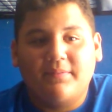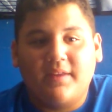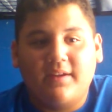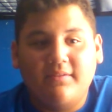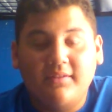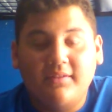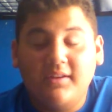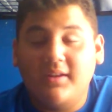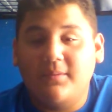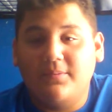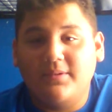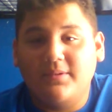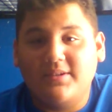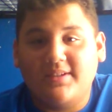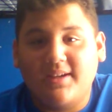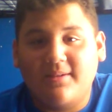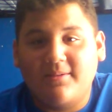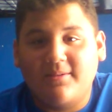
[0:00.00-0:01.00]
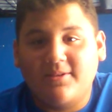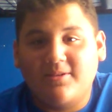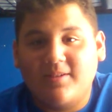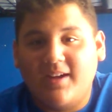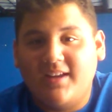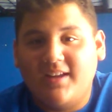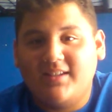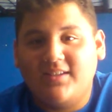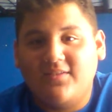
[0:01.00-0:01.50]
I really appreciate what you
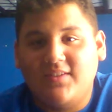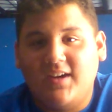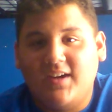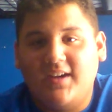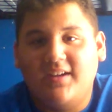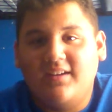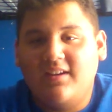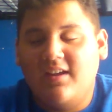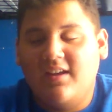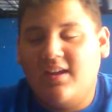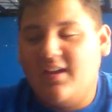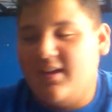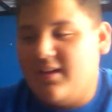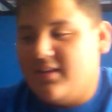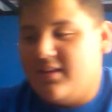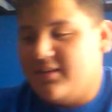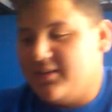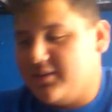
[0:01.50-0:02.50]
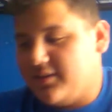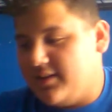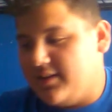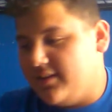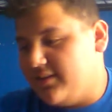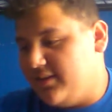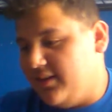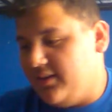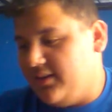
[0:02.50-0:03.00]
guys have done,
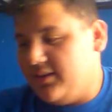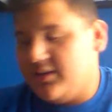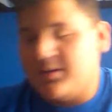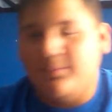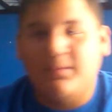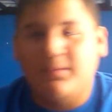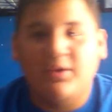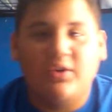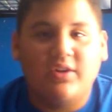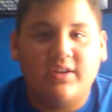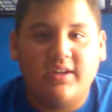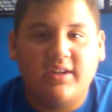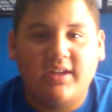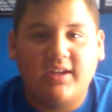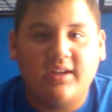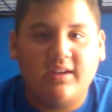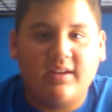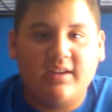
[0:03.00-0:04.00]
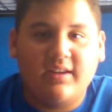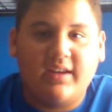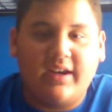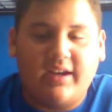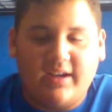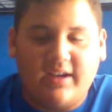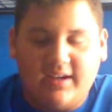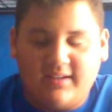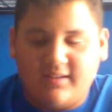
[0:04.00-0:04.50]
done in the community.
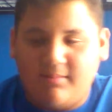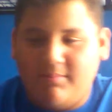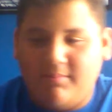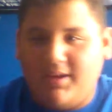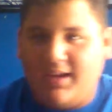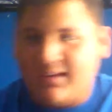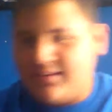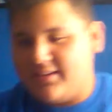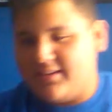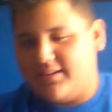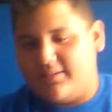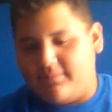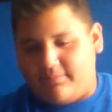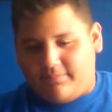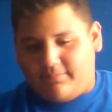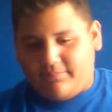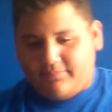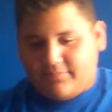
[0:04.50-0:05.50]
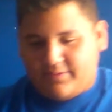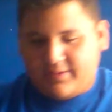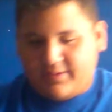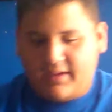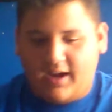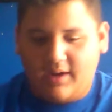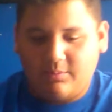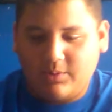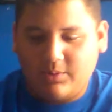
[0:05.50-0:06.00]
Like, it's amazing
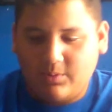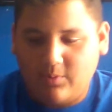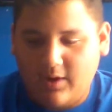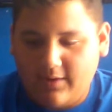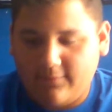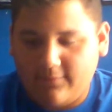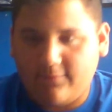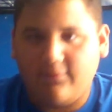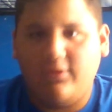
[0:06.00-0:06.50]
that we went